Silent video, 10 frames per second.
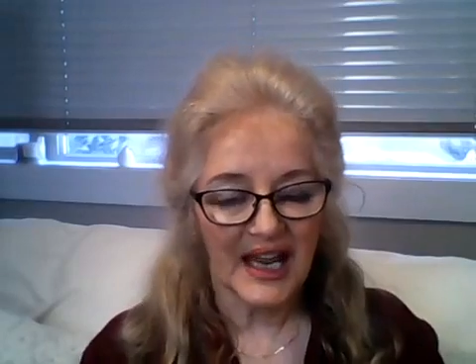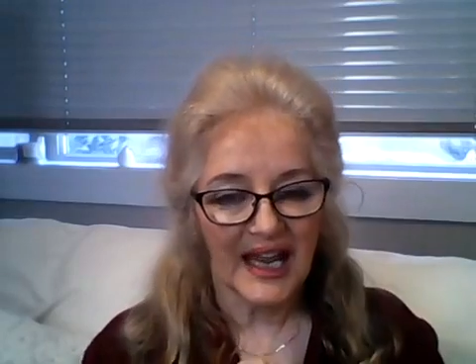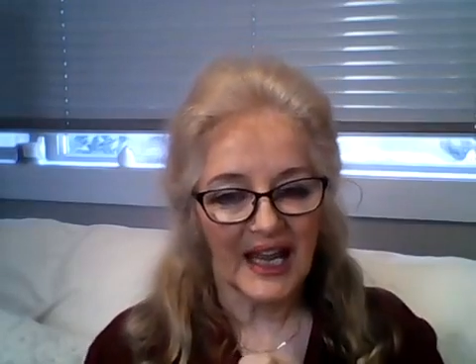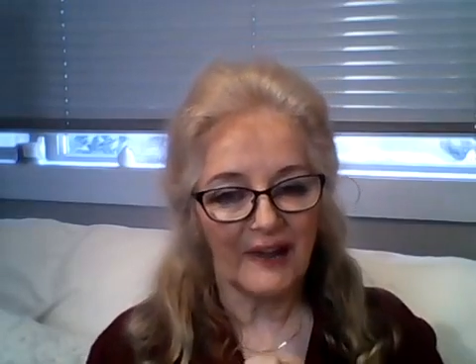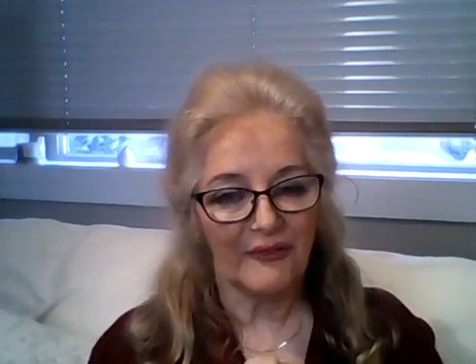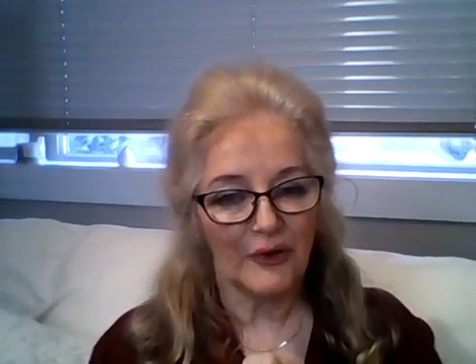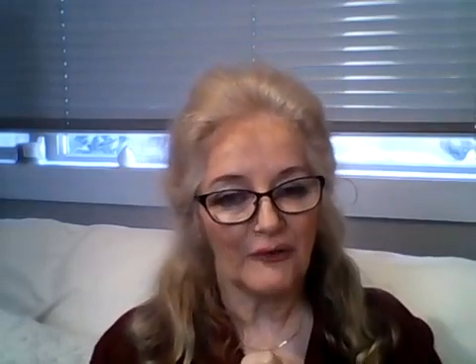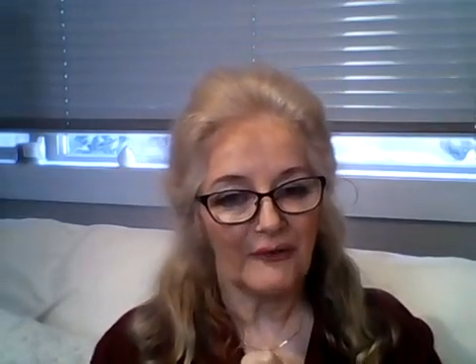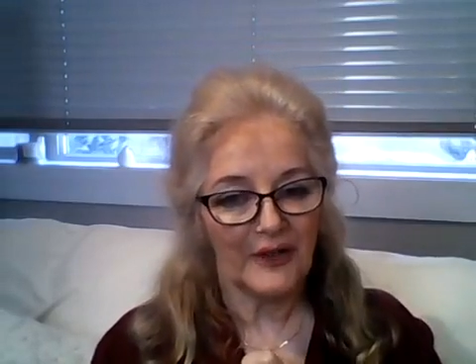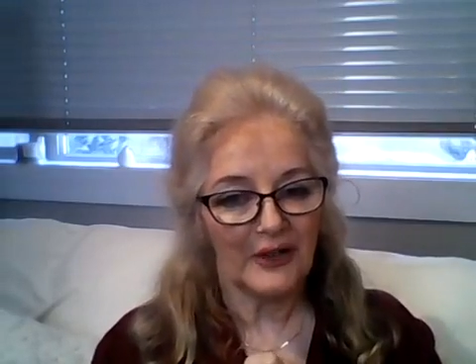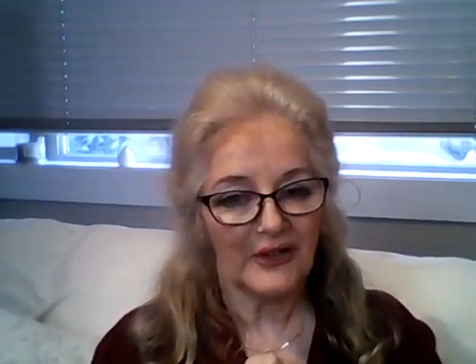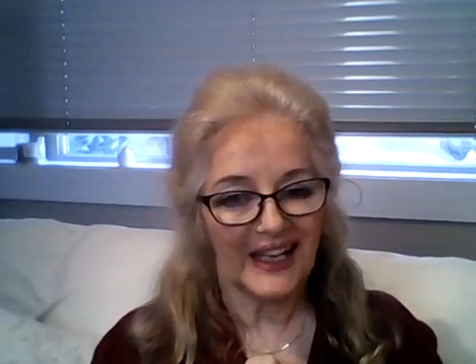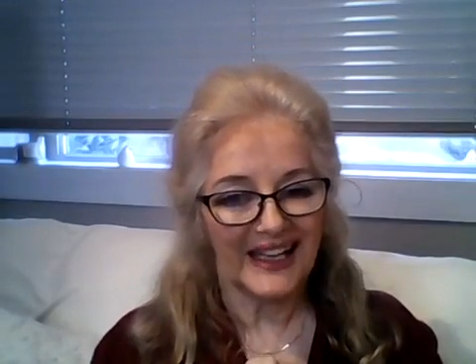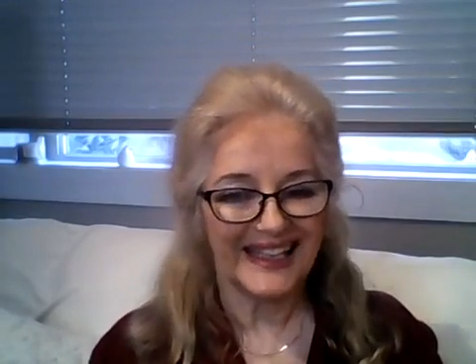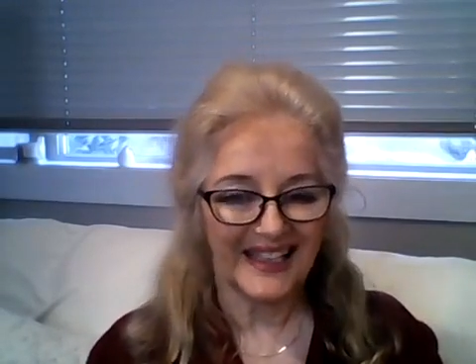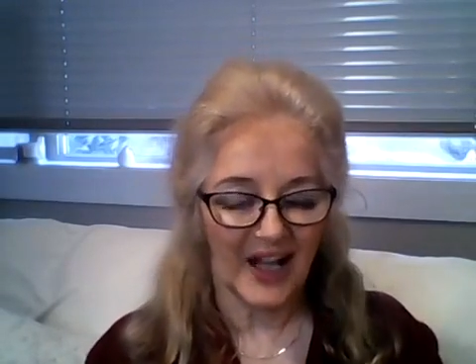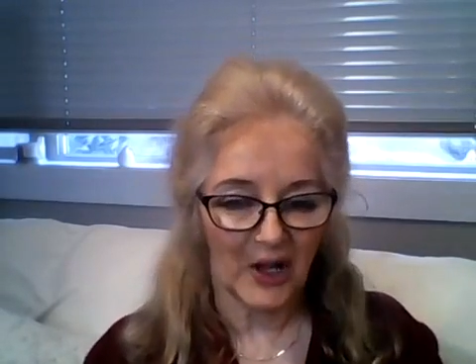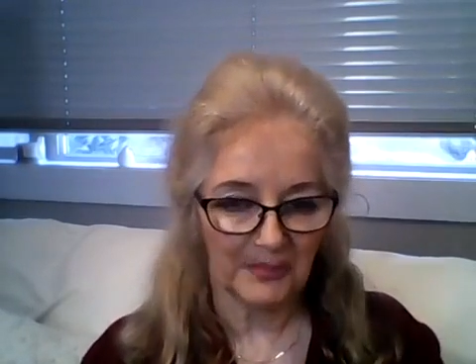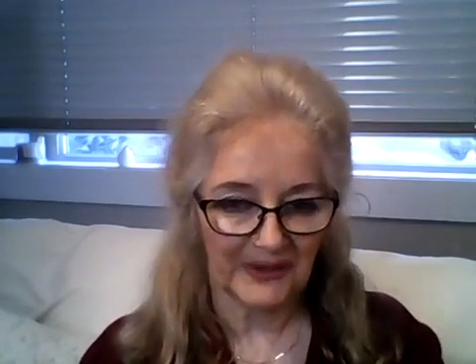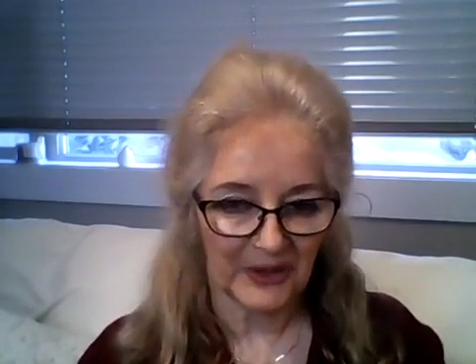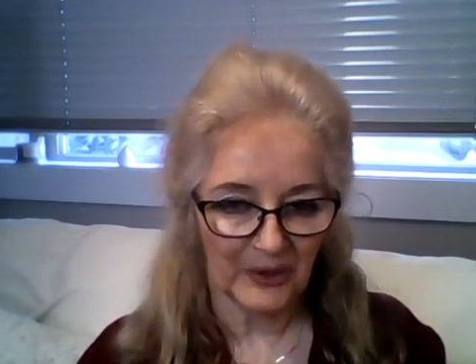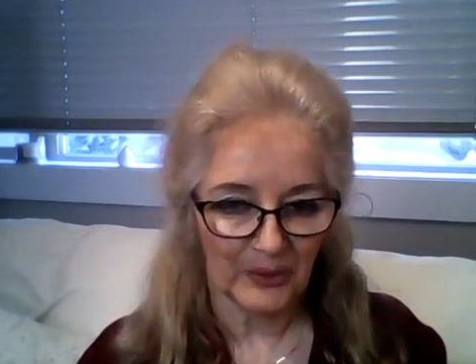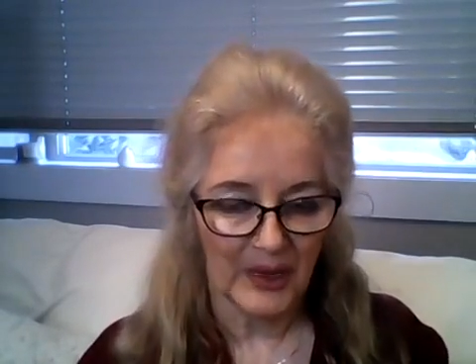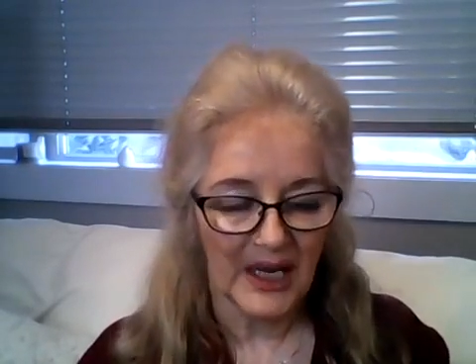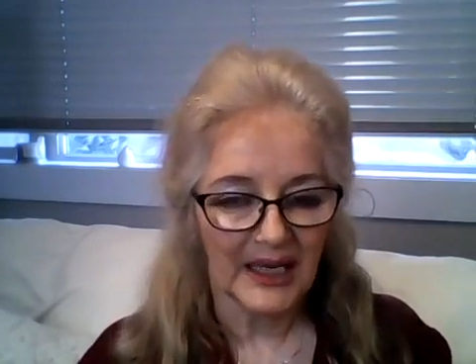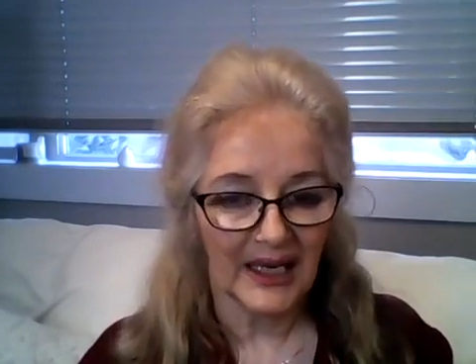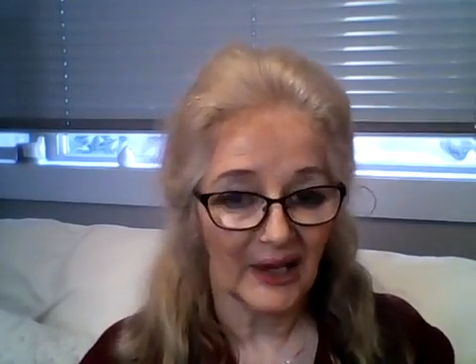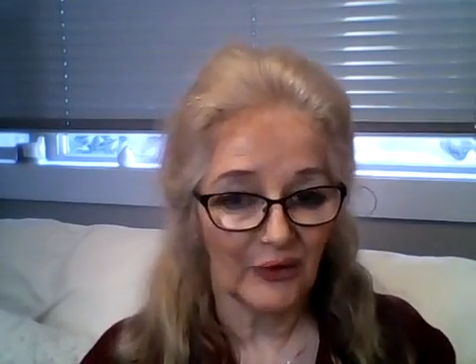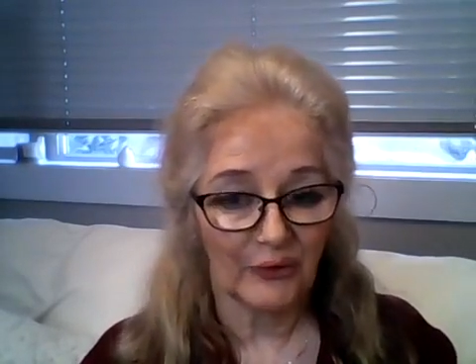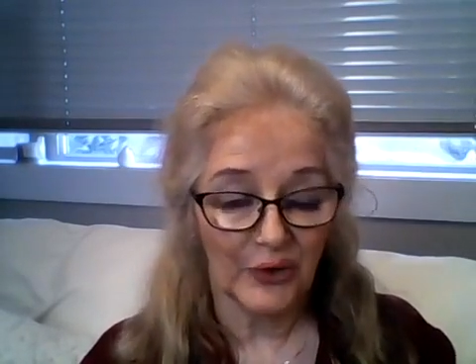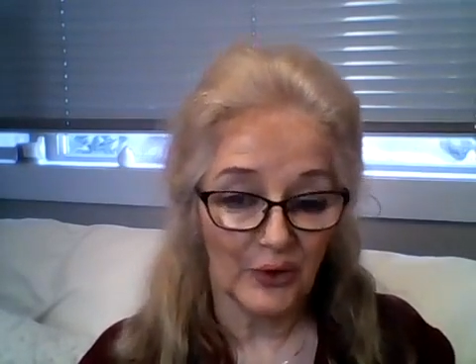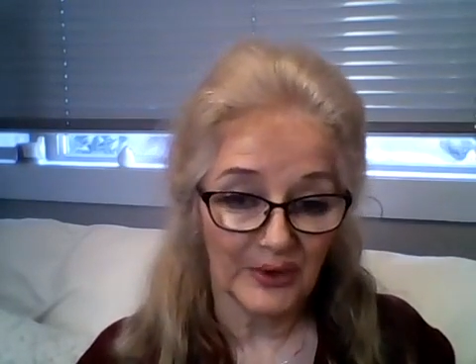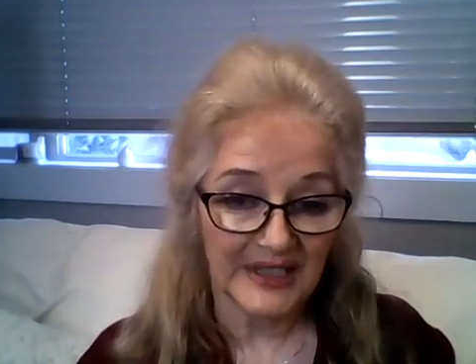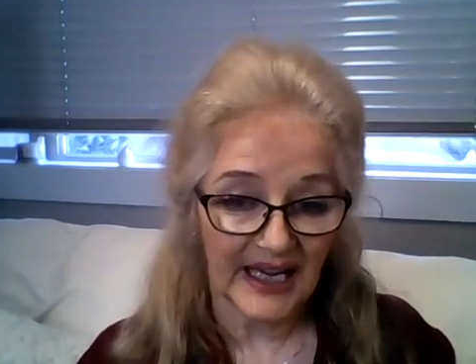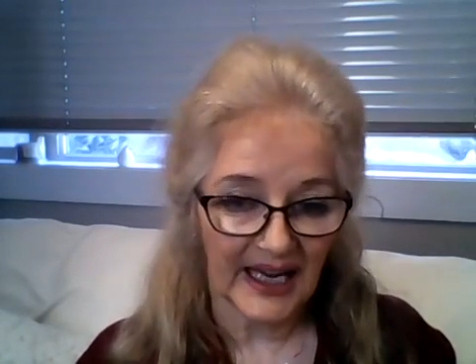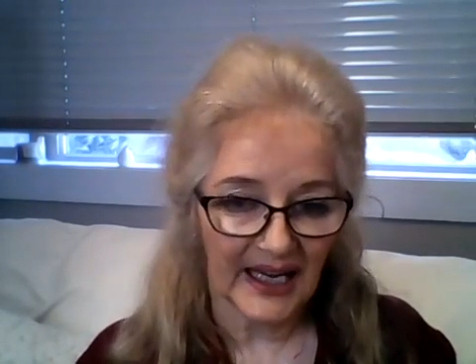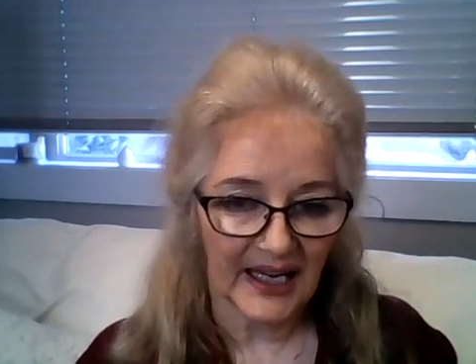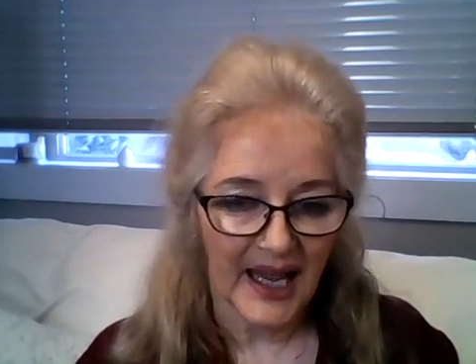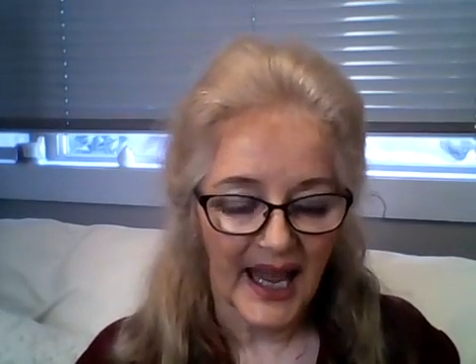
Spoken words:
if you feel that it helps you get through your day.